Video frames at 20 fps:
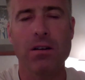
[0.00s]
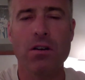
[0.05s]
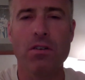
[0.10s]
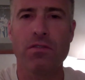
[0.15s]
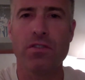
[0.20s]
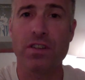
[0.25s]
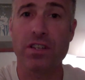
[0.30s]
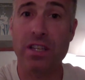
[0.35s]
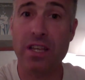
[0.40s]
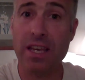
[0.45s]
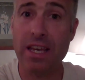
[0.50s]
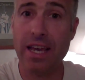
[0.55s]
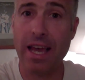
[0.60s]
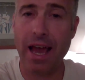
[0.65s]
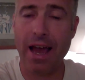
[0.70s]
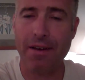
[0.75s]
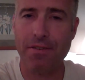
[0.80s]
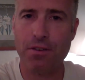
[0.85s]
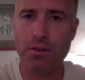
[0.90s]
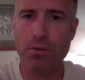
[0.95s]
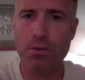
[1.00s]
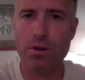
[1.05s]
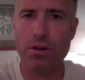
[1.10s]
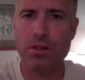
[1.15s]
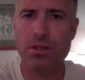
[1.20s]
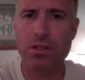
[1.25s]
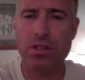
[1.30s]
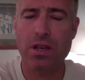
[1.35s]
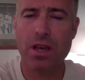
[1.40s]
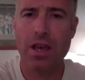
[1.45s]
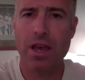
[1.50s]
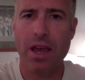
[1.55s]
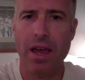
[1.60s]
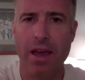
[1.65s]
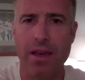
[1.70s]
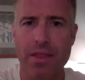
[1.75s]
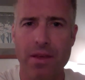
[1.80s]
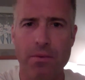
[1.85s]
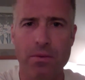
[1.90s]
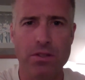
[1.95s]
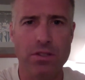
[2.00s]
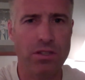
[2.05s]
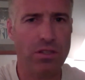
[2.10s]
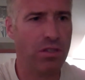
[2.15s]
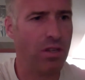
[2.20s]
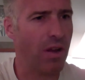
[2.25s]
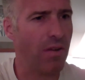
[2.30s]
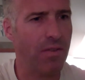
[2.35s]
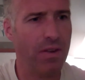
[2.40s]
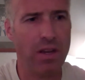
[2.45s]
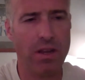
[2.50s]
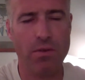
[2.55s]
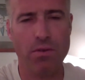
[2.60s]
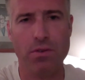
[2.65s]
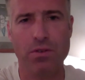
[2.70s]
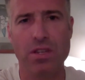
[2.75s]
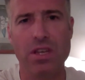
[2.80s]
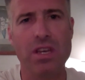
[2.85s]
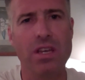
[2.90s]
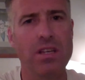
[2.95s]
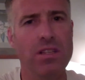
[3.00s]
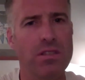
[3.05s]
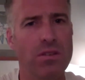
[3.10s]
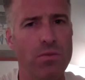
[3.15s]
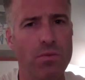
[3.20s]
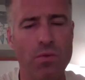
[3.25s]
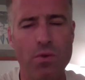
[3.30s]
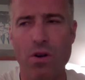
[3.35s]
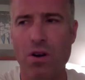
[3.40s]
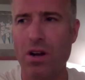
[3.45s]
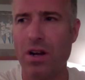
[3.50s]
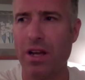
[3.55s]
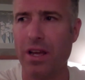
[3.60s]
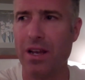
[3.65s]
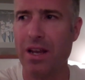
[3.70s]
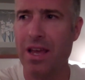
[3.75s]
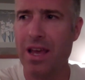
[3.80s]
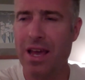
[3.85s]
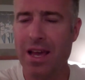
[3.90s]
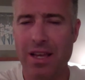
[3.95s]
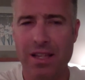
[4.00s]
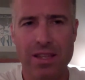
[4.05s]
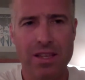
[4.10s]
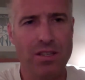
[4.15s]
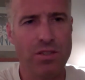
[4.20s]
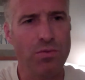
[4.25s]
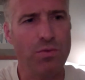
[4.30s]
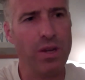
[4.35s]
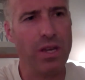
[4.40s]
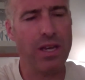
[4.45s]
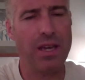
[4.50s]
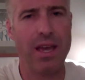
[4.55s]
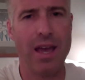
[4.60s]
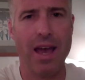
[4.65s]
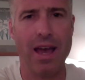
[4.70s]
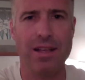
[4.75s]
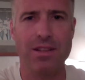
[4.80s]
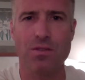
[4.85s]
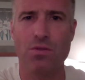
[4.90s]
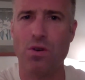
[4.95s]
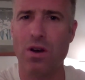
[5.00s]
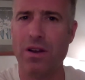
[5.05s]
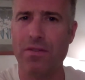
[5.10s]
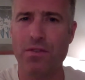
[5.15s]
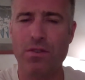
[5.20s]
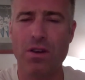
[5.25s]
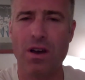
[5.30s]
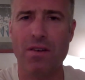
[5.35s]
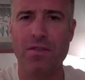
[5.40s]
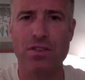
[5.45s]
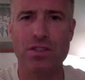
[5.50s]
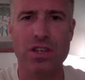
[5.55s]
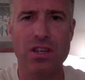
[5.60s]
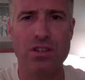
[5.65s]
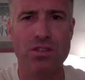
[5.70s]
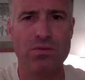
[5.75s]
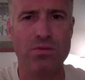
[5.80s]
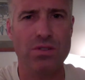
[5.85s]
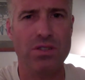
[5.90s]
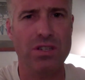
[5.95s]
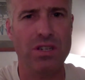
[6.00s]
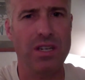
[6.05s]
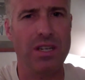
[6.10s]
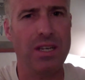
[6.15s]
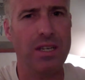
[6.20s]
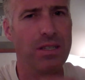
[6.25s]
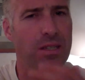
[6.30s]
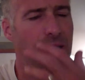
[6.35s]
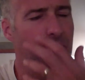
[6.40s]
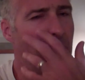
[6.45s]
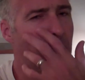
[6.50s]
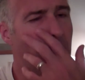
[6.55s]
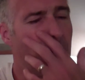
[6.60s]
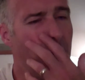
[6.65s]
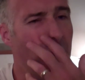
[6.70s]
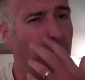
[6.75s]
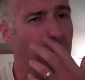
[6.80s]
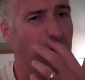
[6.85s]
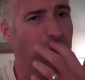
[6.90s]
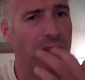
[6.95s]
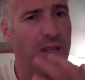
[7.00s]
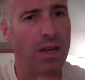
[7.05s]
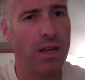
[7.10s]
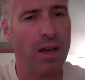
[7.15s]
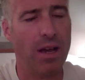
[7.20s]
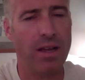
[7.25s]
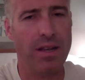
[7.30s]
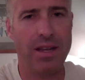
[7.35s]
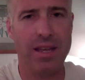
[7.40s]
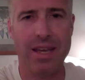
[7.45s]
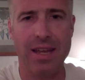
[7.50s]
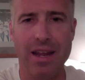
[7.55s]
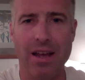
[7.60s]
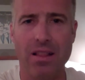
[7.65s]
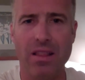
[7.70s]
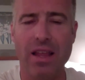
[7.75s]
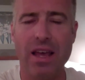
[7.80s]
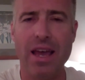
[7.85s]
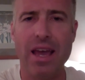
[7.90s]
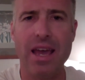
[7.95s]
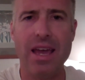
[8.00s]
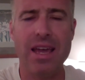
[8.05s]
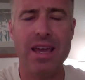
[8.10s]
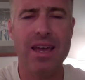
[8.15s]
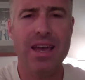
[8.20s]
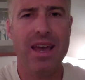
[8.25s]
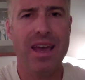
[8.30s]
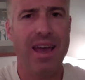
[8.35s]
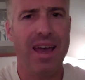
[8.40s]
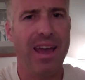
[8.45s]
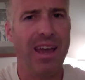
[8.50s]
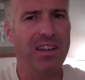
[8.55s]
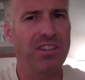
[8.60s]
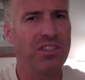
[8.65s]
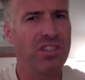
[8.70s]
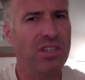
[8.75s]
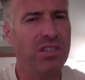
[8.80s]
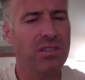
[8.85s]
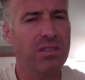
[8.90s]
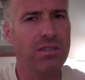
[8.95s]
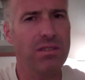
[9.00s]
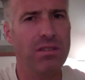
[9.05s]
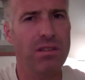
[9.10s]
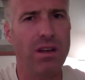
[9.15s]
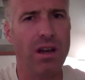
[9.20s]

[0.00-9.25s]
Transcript: fatigue afterwards, and then with just everyday routines and work. And this week I had quite a few conversations with Janice. I was in LA, and just